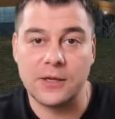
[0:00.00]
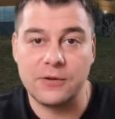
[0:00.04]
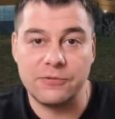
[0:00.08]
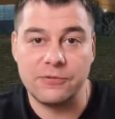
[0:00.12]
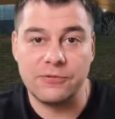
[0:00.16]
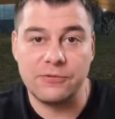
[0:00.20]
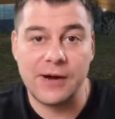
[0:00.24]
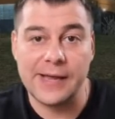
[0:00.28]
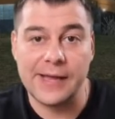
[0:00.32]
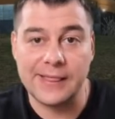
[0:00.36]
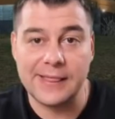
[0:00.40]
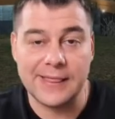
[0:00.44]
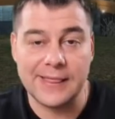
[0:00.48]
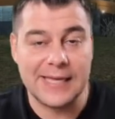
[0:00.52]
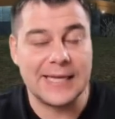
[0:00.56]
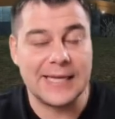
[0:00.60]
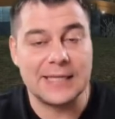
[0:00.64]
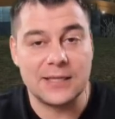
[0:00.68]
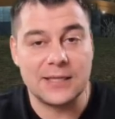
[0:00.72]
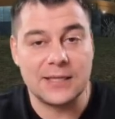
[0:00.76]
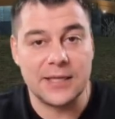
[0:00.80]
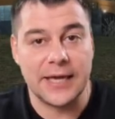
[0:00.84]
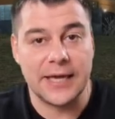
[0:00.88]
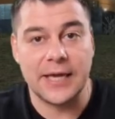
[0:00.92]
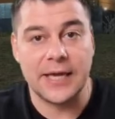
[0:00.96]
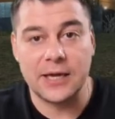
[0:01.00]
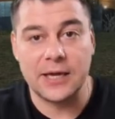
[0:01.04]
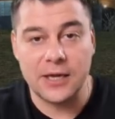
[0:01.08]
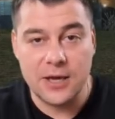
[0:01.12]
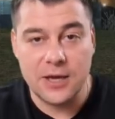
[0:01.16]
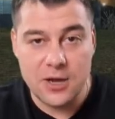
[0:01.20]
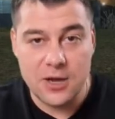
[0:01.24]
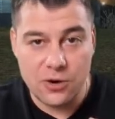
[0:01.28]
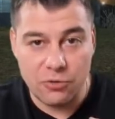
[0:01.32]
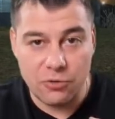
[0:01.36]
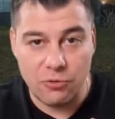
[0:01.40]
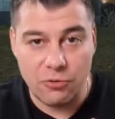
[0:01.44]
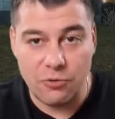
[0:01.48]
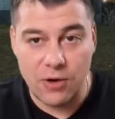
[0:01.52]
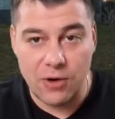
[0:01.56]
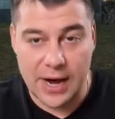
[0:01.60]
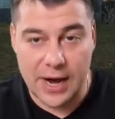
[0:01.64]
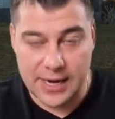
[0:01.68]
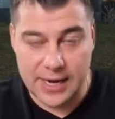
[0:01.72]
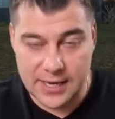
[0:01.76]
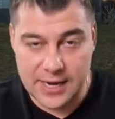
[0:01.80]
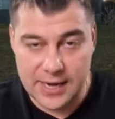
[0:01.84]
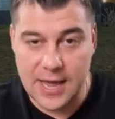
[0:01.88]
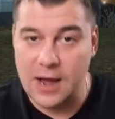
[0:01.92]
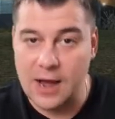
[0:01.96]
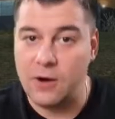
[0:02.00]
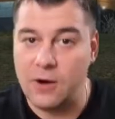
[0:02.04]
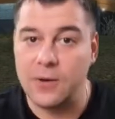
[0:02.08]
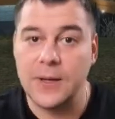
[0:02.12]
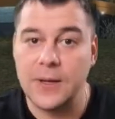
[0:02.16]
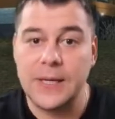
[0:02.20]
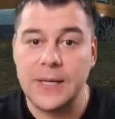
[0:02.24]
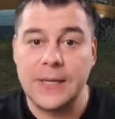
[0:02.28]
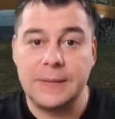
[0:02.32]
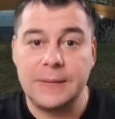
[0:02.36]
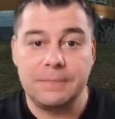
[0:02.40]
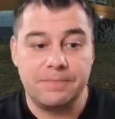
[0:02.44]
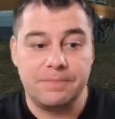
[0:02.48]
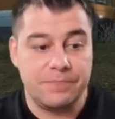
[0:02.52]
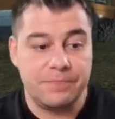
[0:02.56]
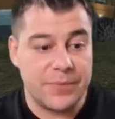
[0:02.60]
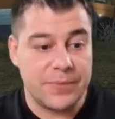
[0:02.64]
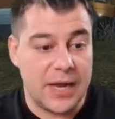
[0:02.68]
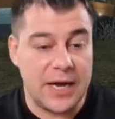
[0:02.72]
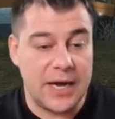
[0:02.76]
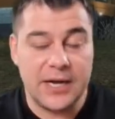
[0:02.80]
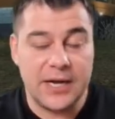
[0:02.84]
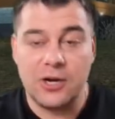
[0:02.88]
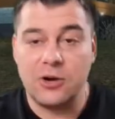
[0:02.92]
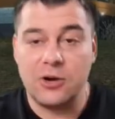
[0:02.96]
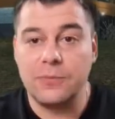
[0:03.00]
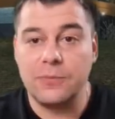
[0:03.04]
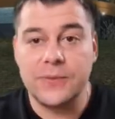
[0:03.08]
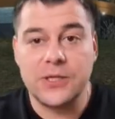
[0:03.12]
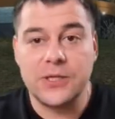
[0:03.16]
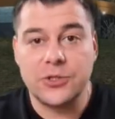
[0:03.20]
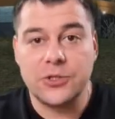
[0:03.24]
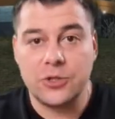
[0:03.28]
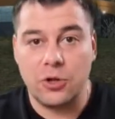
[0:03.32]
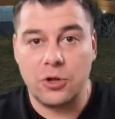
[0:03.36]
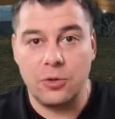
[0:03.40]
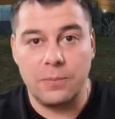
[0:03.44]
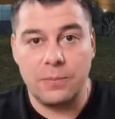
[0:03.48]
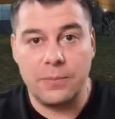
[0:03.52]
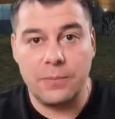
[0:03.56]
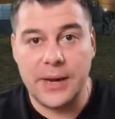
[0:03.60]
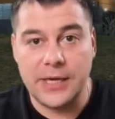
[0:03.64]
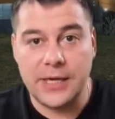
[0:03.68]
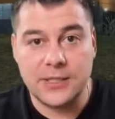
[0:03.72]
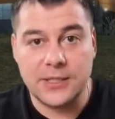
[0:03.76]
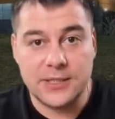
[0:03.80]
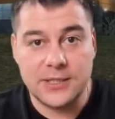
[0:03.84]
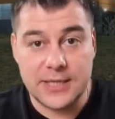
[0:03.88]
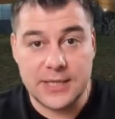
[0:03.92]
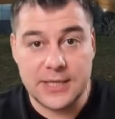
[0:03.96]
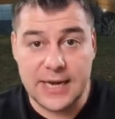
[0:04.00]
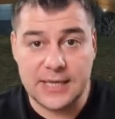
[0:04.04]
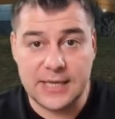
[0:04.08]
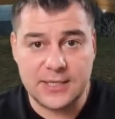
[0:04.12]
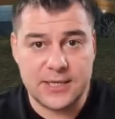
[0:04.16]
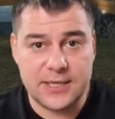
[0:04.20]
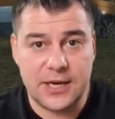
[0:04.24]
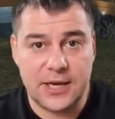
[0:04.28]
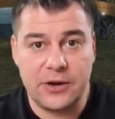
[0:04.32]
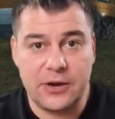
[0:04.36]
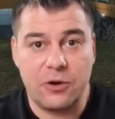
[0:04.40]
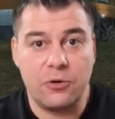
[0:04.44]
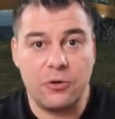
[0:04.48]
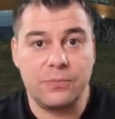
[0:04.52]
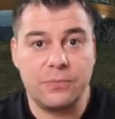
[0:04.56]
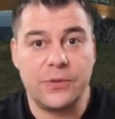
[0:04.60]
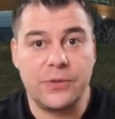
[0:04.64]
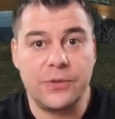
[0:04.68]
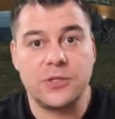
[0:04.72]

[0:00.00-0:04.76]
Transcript: and find that link right now. I hope this all makes sense. I hope